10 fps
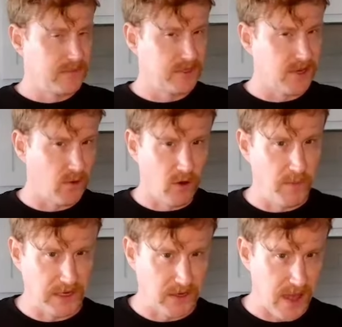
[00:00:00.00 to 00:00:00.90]
Don't
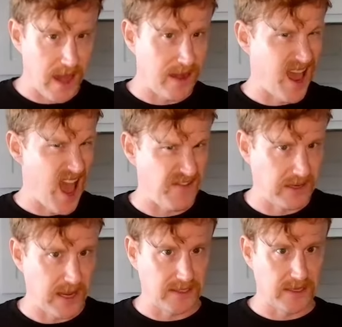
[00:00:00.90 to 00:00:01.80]
hold me to that. I
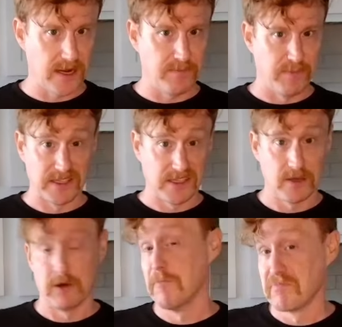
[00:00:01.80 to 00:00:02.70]
haven't tested it, but
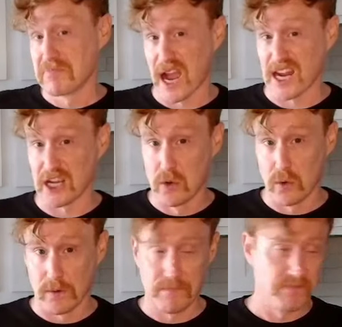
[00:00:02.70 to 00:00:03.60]
still kind of
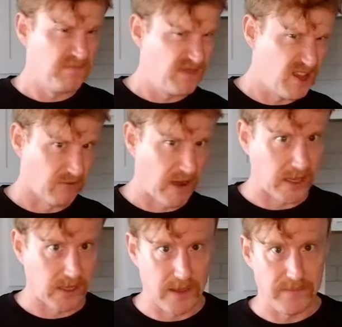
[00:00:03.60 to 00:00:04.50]
cool, theoretically.